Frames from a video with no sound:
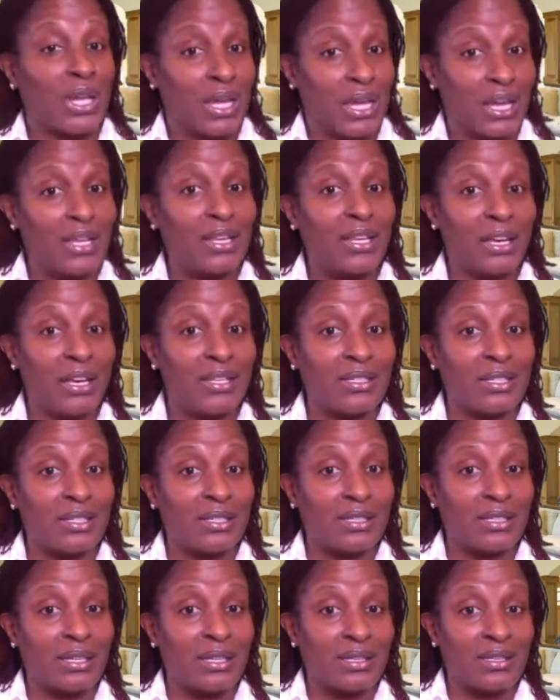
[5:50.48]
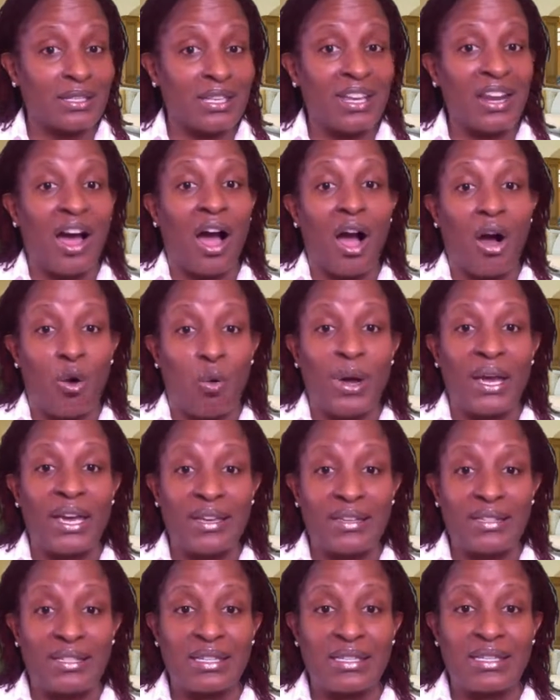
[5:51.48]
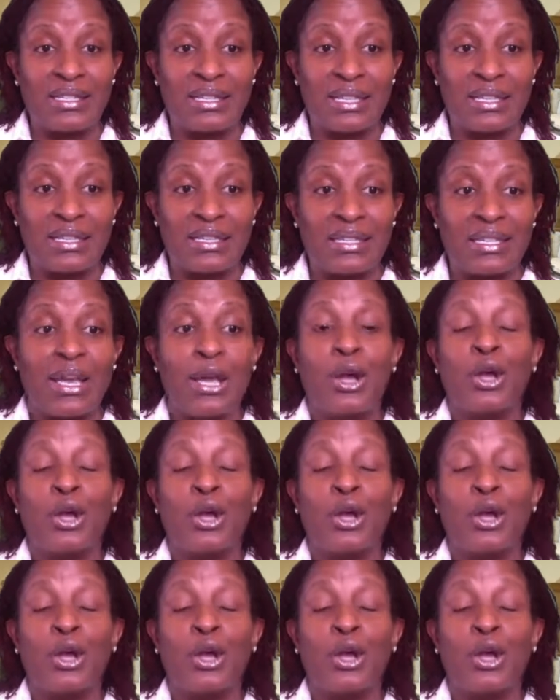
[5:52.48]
It does exist. It always exists.